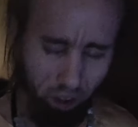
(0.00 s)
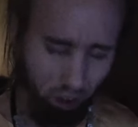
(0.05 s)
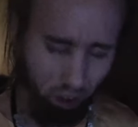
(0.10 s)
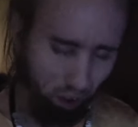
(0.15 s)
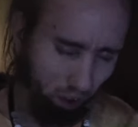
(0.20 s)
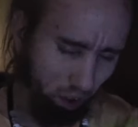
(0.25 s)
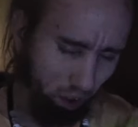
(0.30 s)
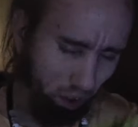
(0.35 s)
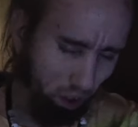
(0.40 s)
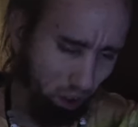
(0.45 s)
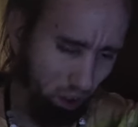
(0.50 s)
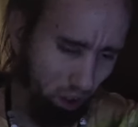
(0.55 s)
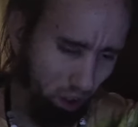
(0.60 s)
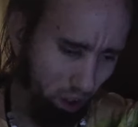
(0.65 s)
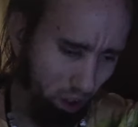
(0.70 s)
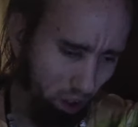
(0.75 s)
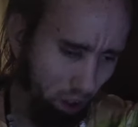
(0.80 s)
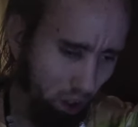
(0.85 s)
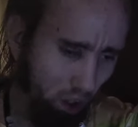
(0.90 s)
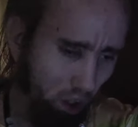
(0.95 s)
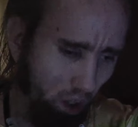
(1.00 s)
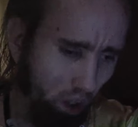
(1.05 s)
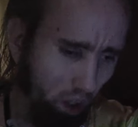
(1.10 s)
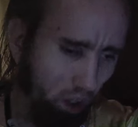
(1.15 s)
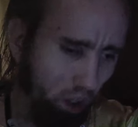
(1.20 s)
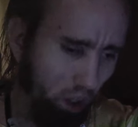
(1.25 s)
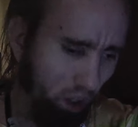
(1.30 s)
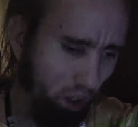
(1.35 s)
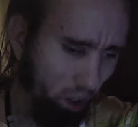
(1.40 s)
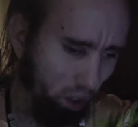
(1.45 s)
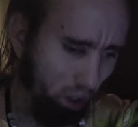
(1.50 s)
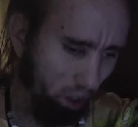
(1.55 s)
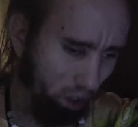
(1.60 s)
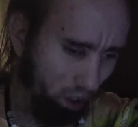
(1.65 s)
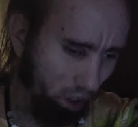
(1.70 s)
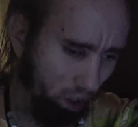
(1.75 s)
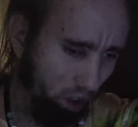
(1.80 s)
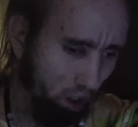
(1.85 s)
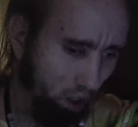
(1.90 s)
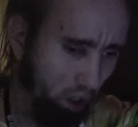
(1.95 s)

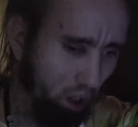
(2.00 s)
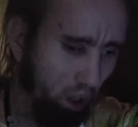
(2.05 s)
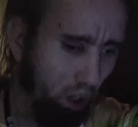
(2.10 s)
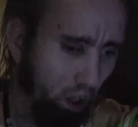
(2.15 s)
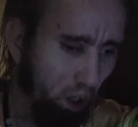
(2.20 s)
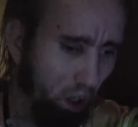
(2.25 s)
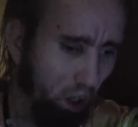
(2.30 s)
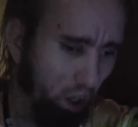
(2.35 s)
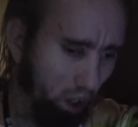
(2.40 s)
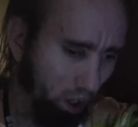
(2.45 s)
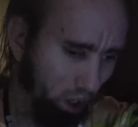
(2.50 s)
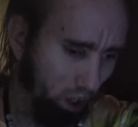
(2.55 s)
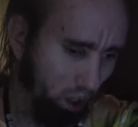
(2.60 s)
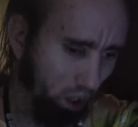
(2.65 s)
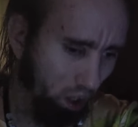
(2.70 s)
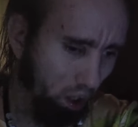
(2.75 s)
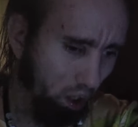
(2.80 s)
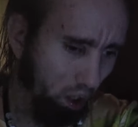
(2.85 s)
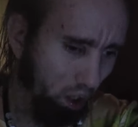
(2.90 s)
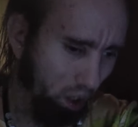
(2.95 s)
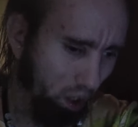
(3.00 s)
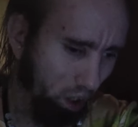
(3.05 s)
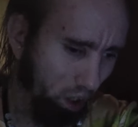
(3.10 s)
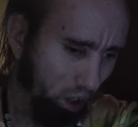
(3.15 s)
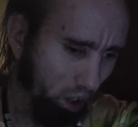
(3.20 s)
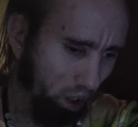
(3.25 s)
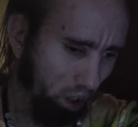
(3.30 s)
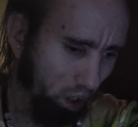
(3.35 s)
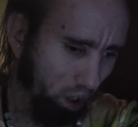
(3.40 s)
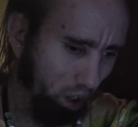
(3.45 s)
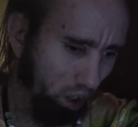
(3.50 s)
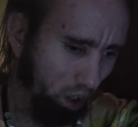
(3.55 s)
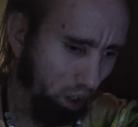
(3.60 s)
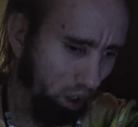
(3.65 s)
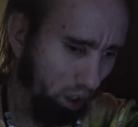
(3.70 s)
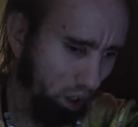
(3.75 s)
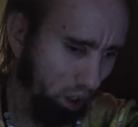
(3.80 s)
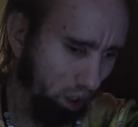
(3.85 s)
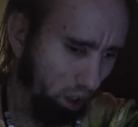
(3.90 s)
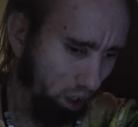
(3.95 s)

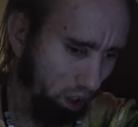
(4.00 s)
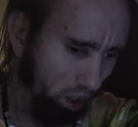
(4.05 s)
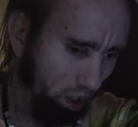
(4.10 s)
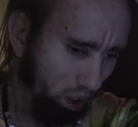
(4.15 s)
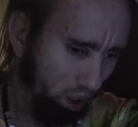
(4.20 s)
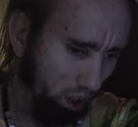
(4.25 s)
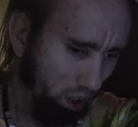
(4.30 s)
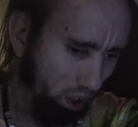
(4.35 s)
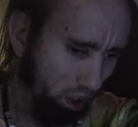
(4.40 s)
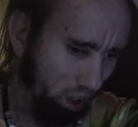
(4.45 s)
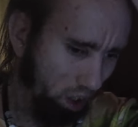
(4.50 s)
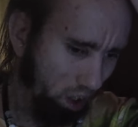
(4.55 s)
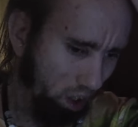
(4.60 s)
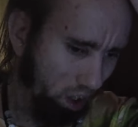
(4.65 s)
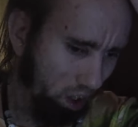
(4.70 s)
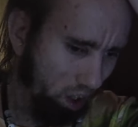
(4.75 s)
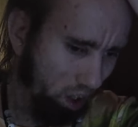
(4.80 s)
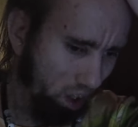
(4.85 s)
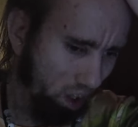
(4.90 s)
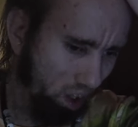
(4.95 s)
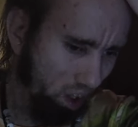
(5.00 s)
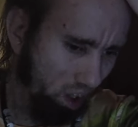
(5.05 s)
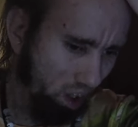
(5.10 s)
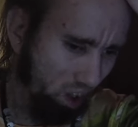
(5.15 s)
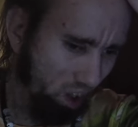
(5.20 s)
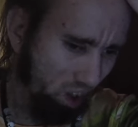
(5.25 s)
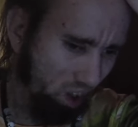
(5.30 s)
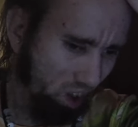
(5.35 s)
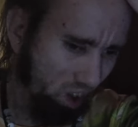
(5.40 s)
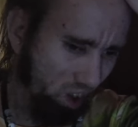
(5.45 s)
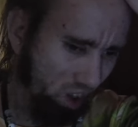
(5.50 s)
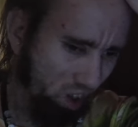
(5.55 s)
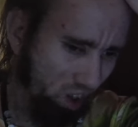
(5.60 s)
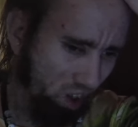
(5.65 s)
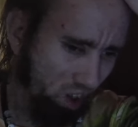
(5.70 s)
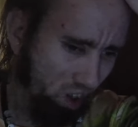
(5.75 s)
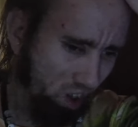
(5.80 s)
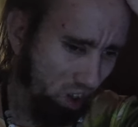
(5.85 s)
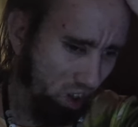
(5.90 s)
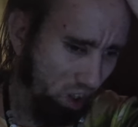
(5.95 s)

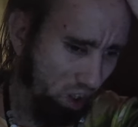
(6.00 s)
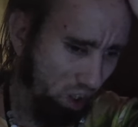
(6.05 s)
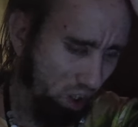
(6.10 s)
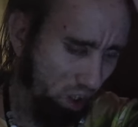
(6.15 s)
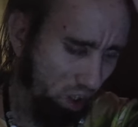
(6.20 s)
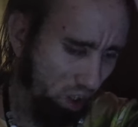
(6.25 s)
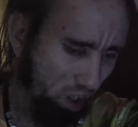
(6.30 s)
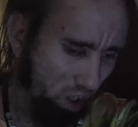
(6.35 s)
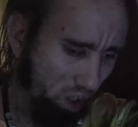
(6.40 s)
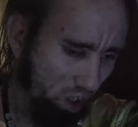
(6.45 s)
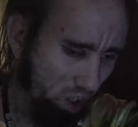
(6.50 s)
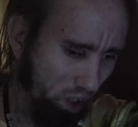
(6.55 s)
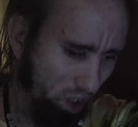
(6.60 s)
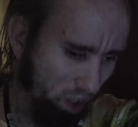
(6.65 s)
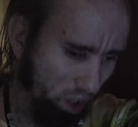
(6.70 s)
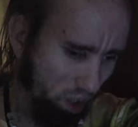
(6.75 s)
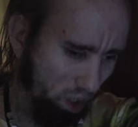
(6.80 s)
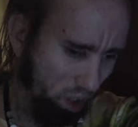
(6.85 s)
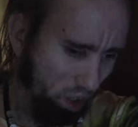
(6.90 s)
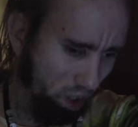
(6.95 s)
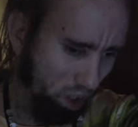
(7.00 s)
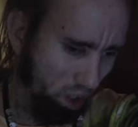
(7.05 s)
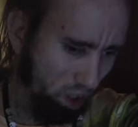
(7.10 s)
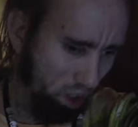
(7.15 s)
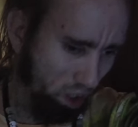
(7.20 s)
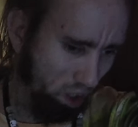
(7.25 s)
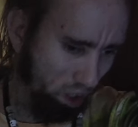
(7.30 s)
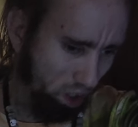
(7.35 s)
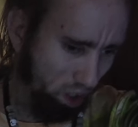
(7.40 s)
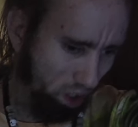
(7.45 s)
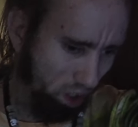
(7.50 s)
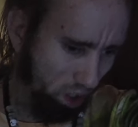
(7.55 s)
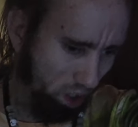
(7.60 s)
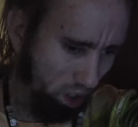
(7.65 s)
[no speech]